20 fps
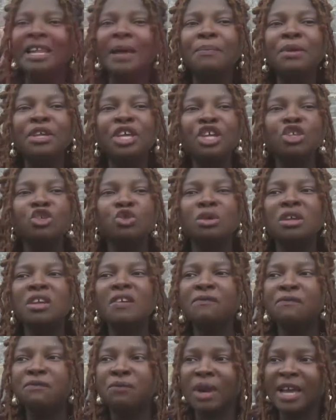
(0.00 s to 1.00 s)
they begin to
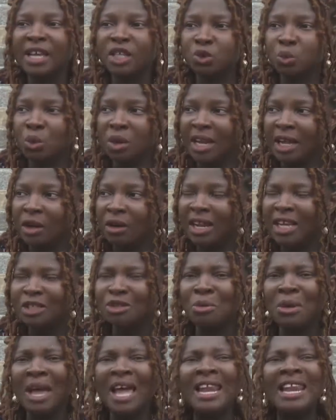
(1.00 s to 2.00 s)
influence one another.
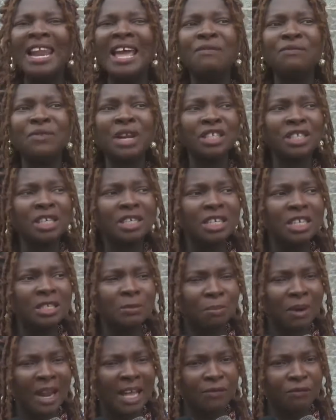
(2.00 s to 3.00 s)
So we are leveraging
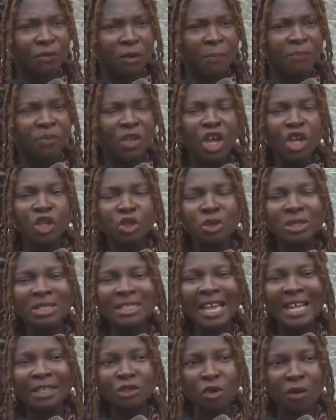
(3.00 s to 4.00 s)
this platform to
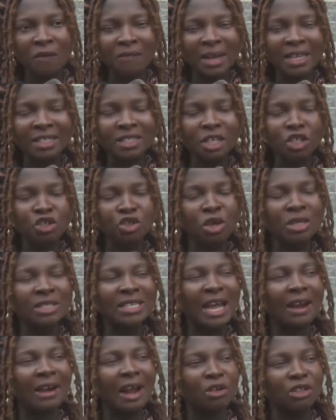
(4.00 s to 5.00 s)
start
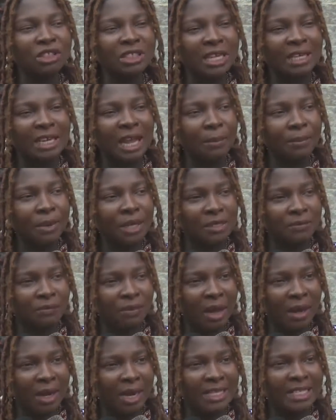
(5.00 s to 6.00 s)
conversations around gender-based
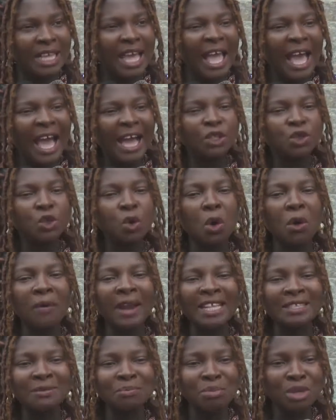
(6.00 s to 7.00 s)
violence and to
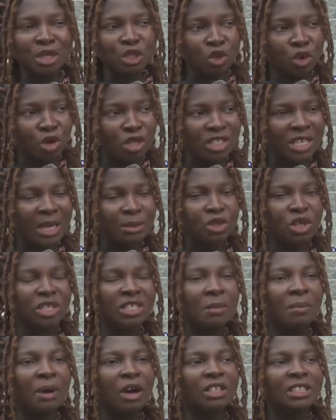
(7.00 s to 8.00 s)
correct
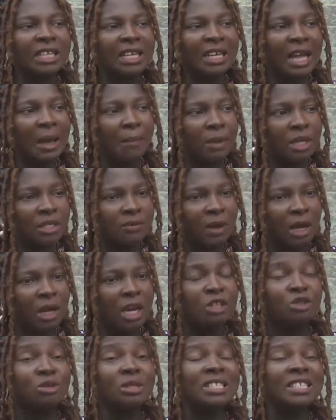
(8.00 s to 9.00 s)
misconceptions about gender-based
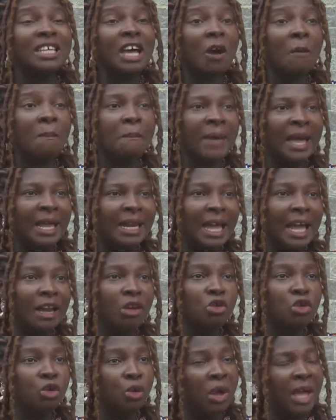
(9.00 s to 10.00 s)
violence, to tell men that,
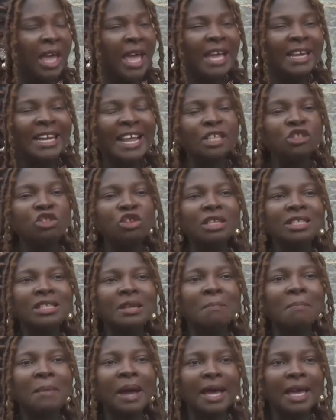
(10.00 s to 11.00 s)
look, there's
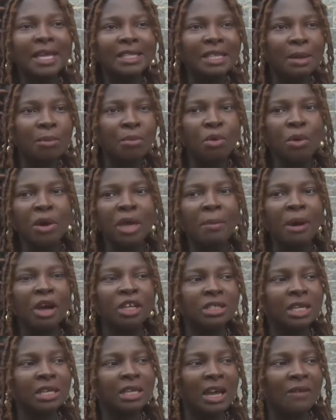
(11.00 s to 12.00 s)
nothing marketable
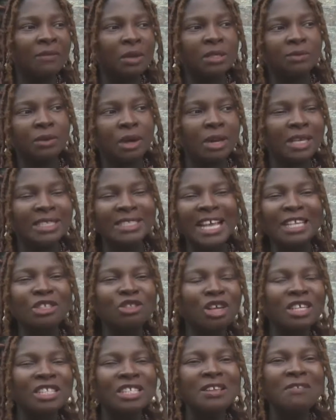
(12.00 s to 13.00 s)
about gender-based violence.
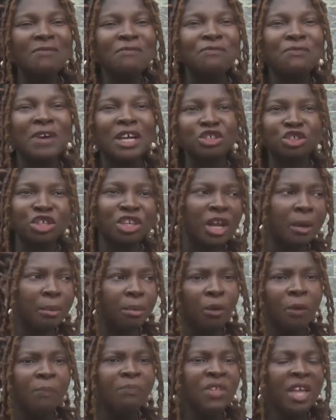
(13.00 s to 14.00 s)
There's nothing
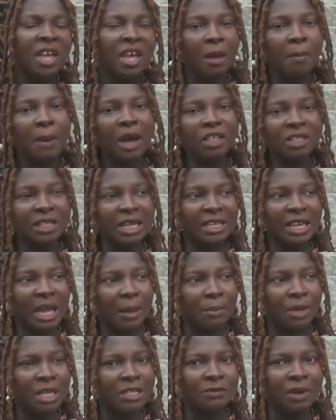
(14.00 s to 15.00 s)
fashionable about
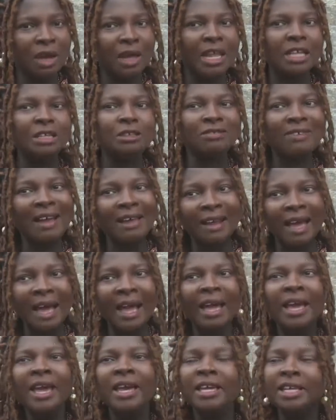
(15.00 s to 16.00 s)
gender-based violence.
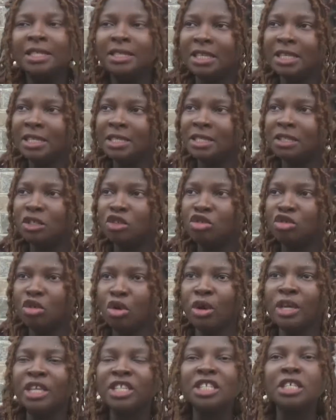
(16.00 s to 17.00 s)
Rather, it is,
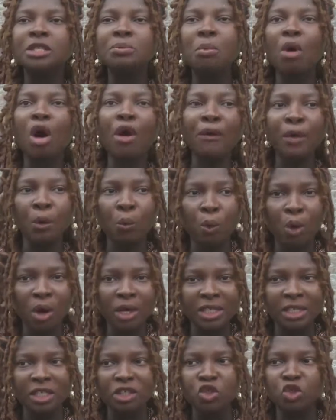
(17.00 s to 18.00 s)
it is more
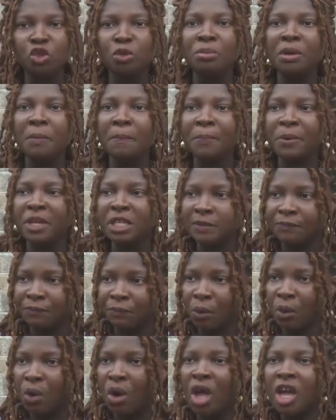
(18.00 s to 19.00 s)
rewarding to be
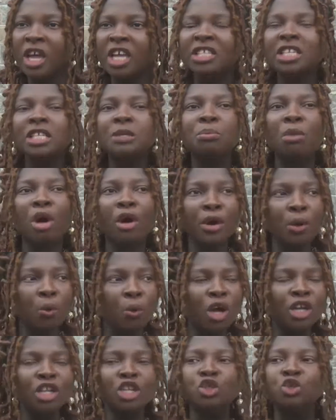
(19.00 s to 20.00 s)
peaceful. It is more
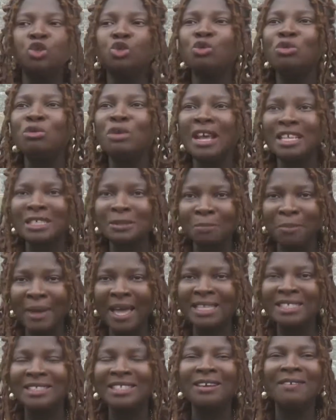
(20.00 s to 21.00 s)
rewarding to
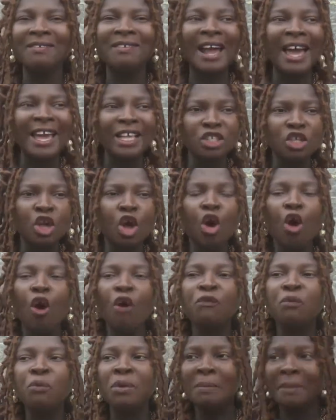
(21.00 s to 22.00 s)
respect the rights
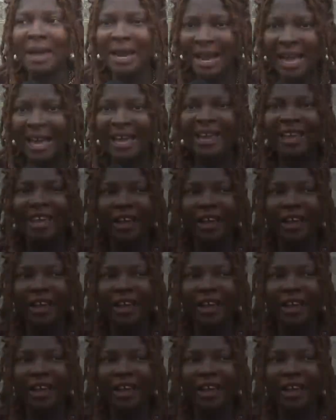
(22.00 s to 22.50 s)
of women and